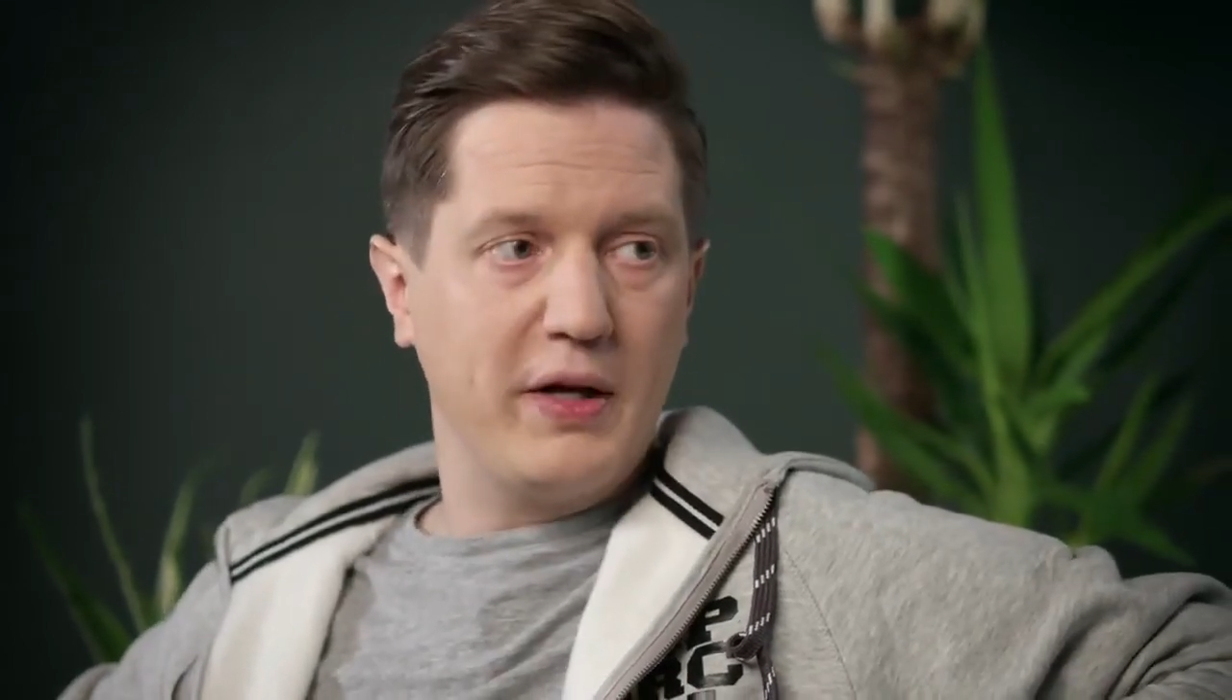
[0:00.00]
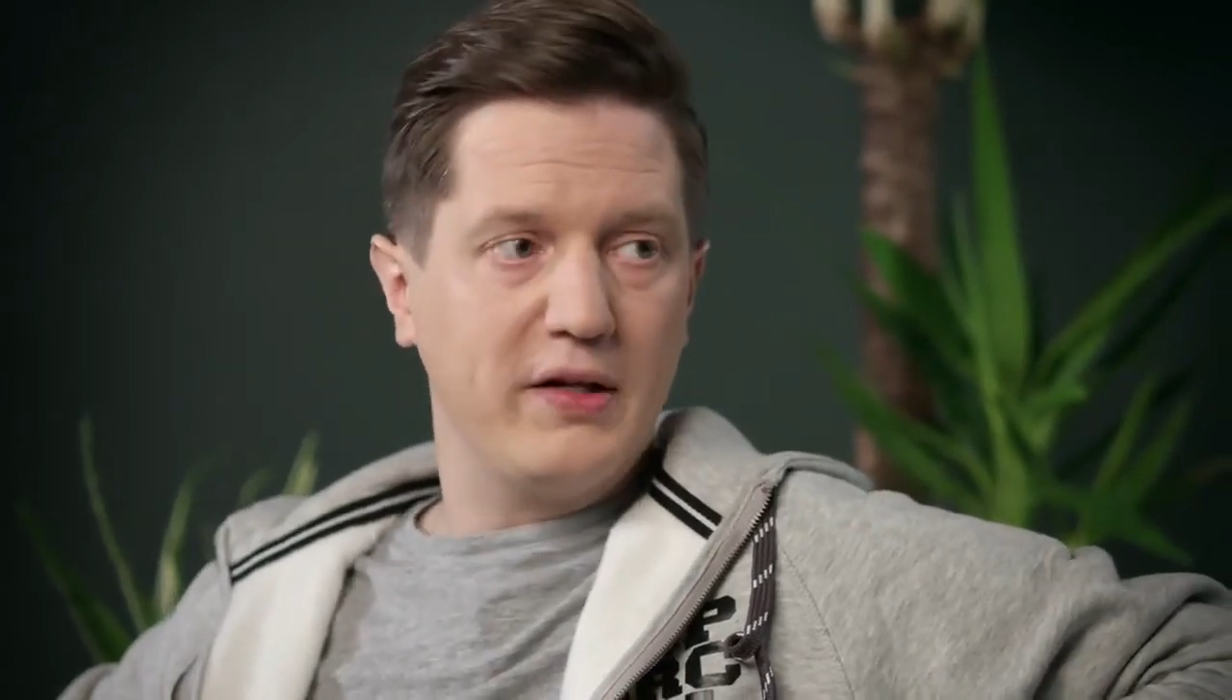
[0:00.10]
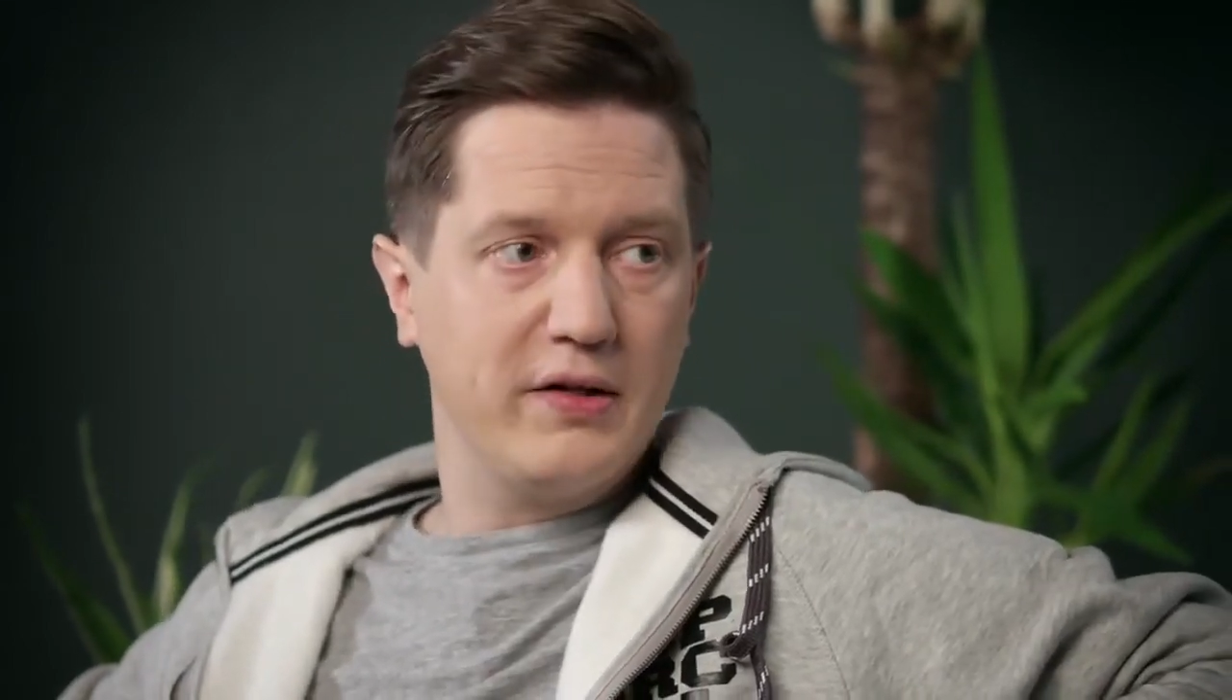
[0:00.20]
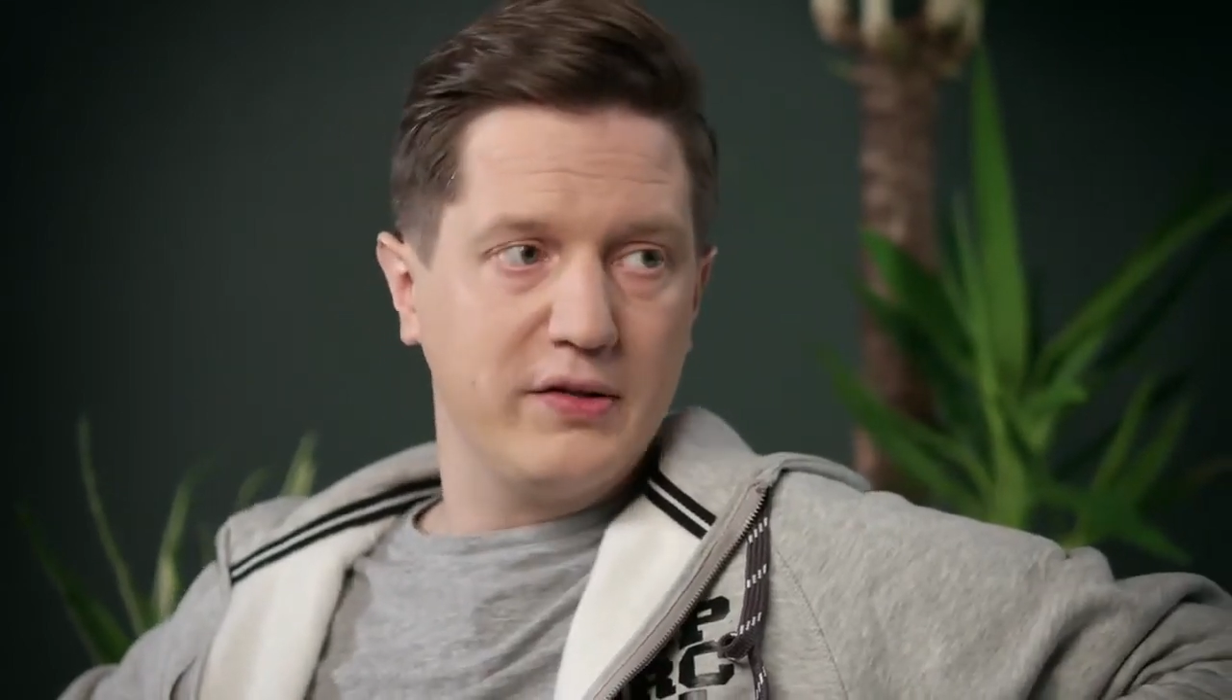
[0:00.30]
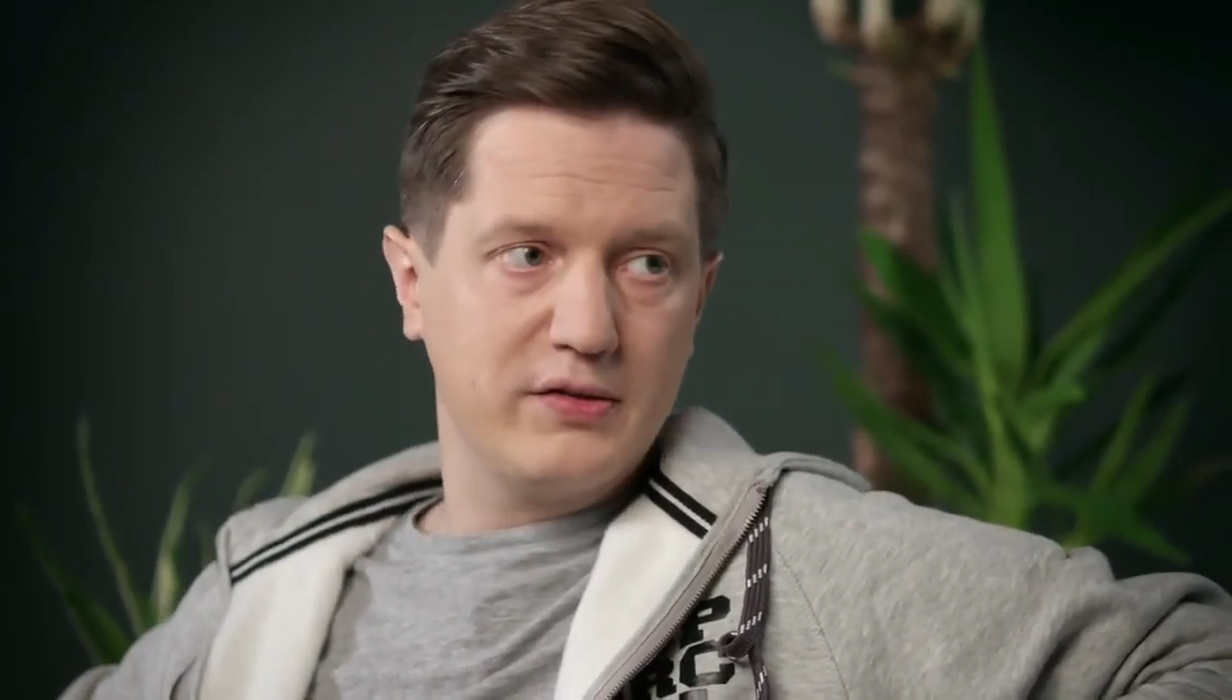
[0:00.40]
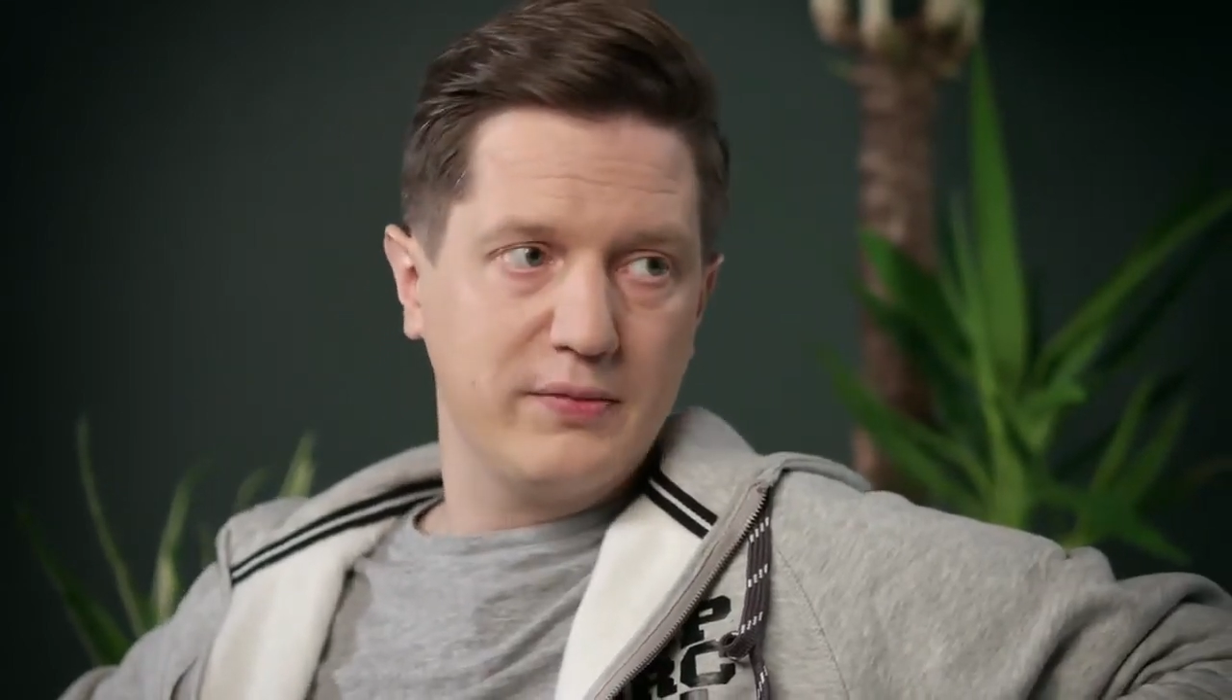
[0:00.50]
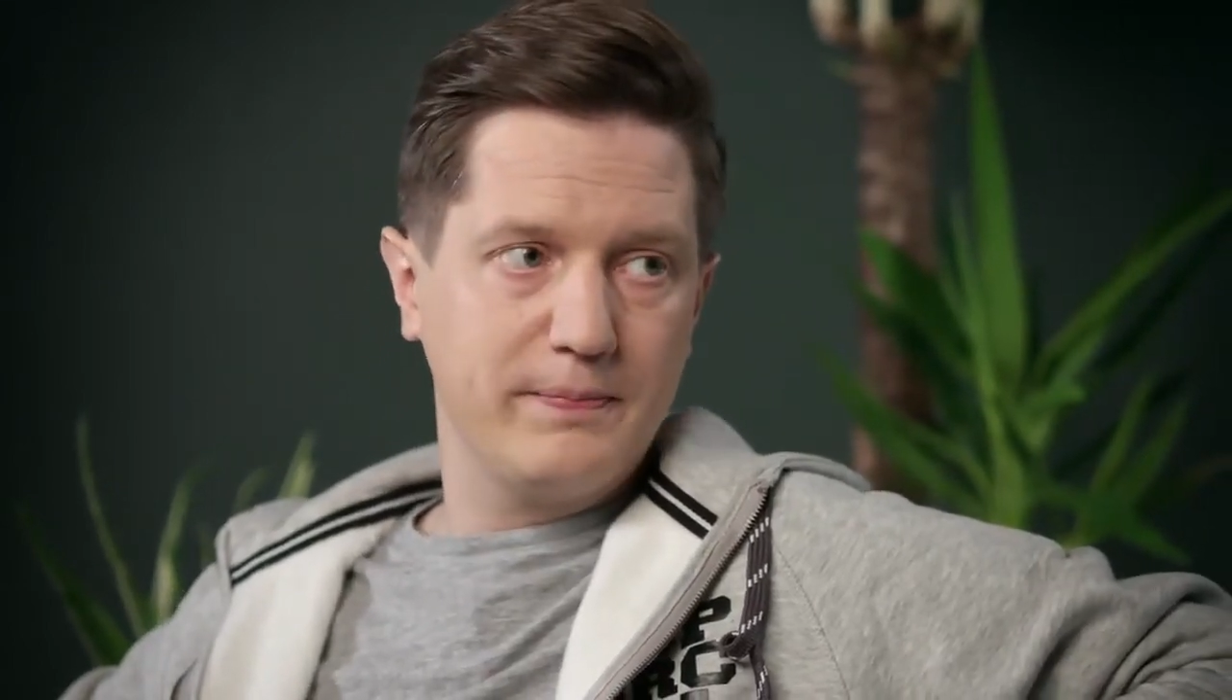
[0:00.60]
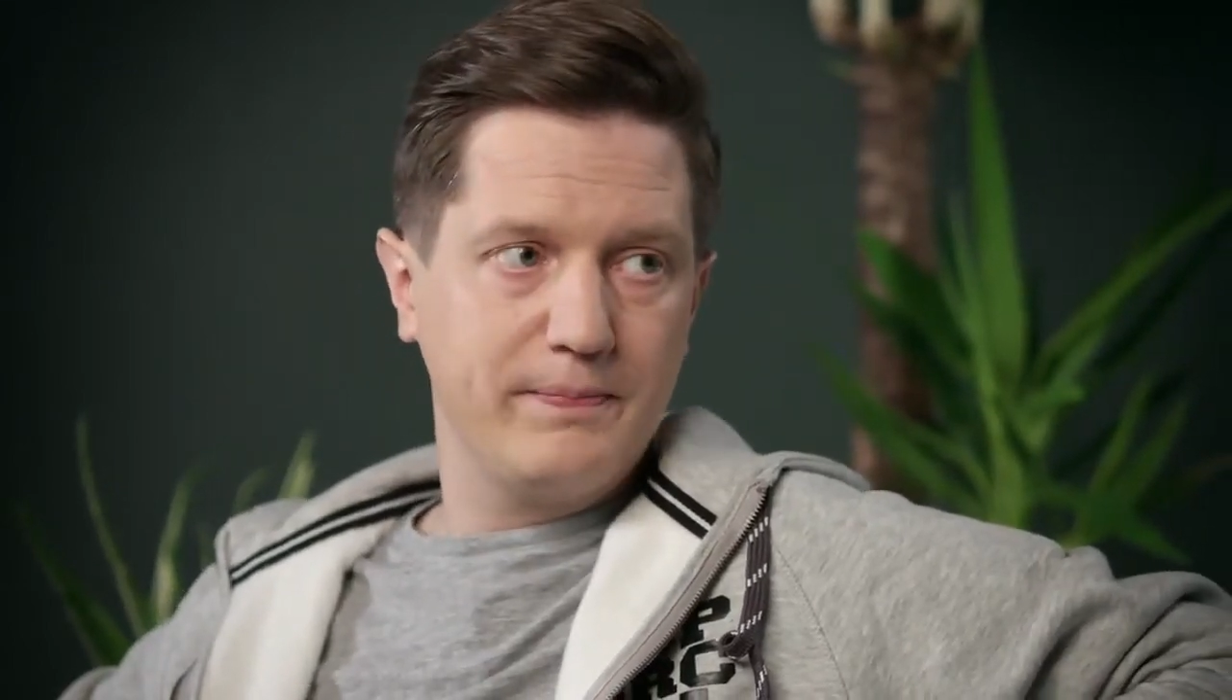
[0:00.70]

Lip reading: maintenance.